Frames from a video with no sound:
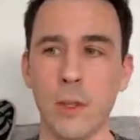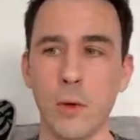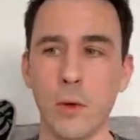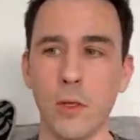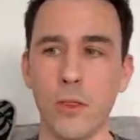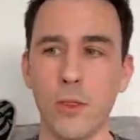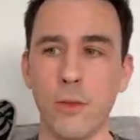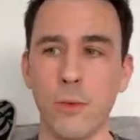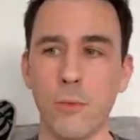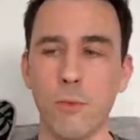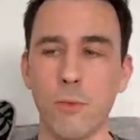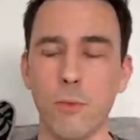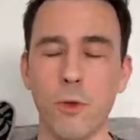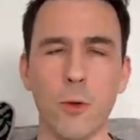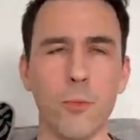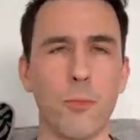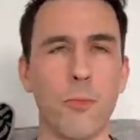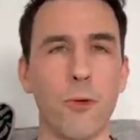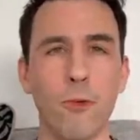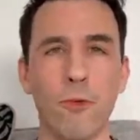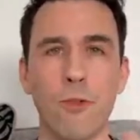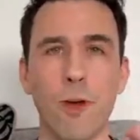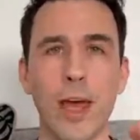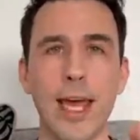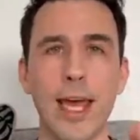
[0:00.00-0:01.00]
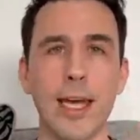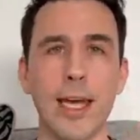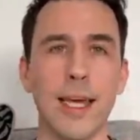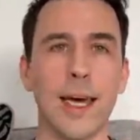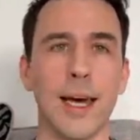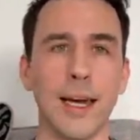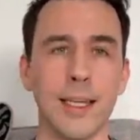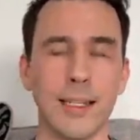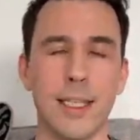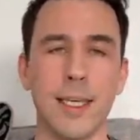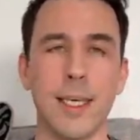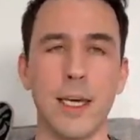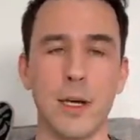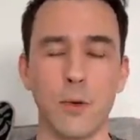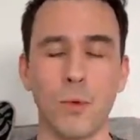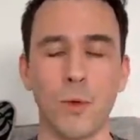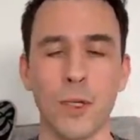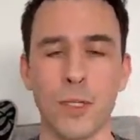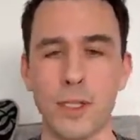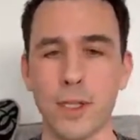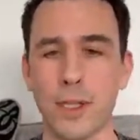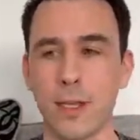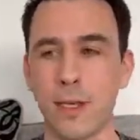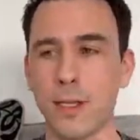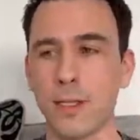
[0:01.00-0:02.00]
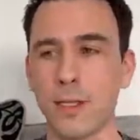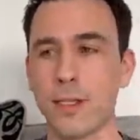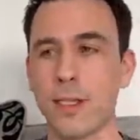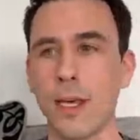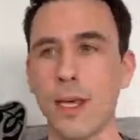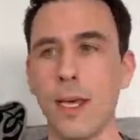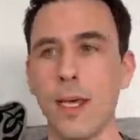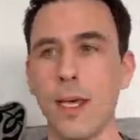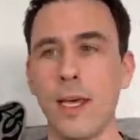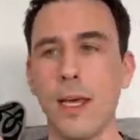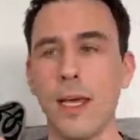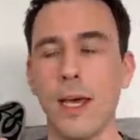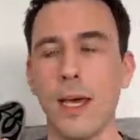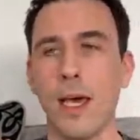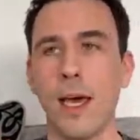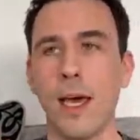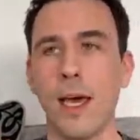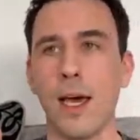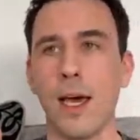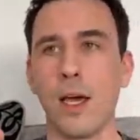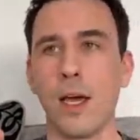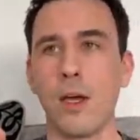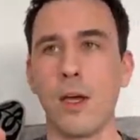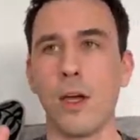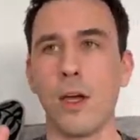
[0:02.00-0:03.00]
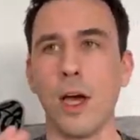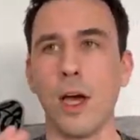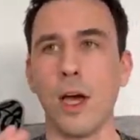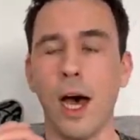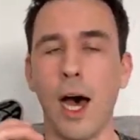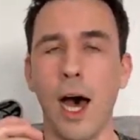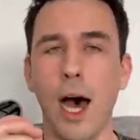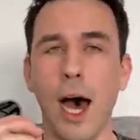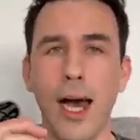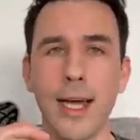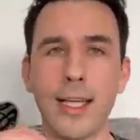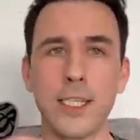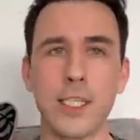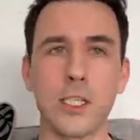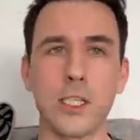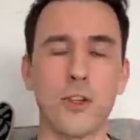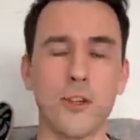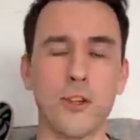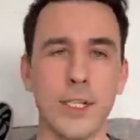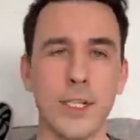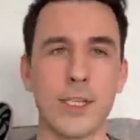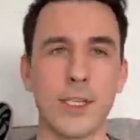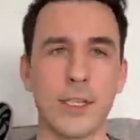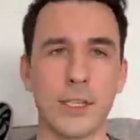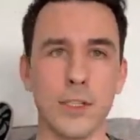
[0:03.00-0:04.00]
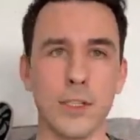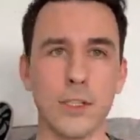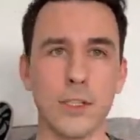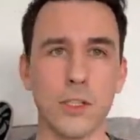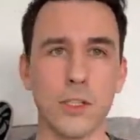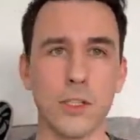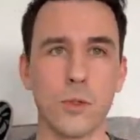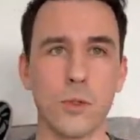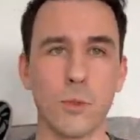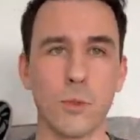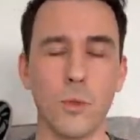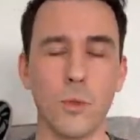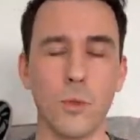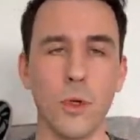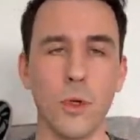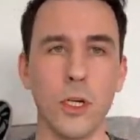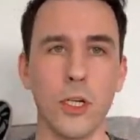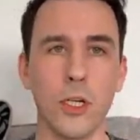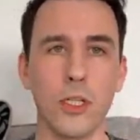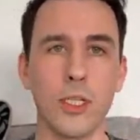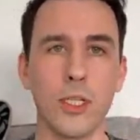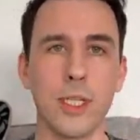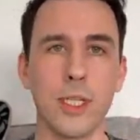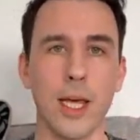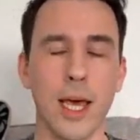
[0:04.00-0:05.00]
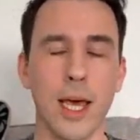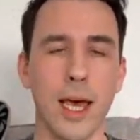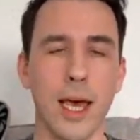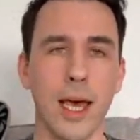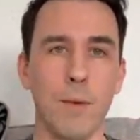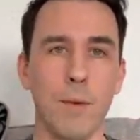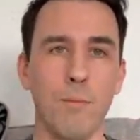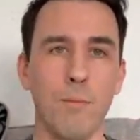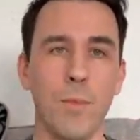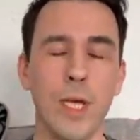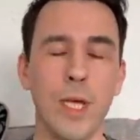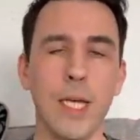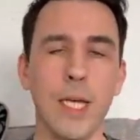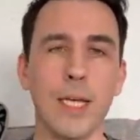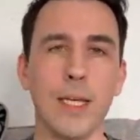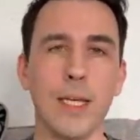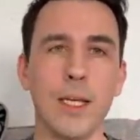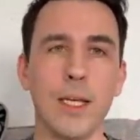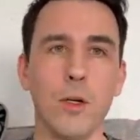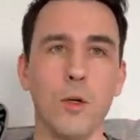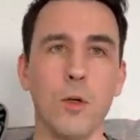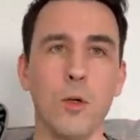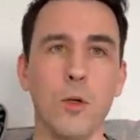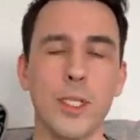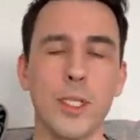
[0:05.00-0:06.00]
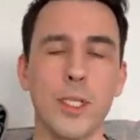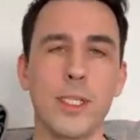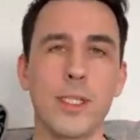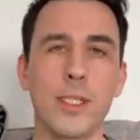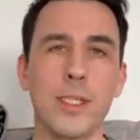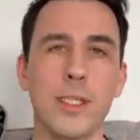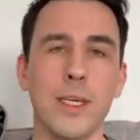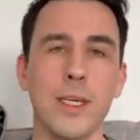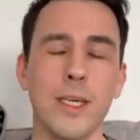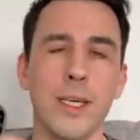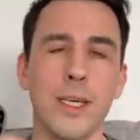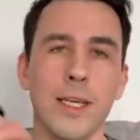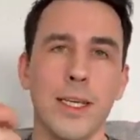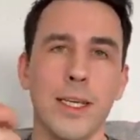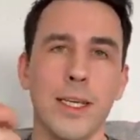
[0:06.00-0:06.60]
the prevailing idea was that ice crystals would almost,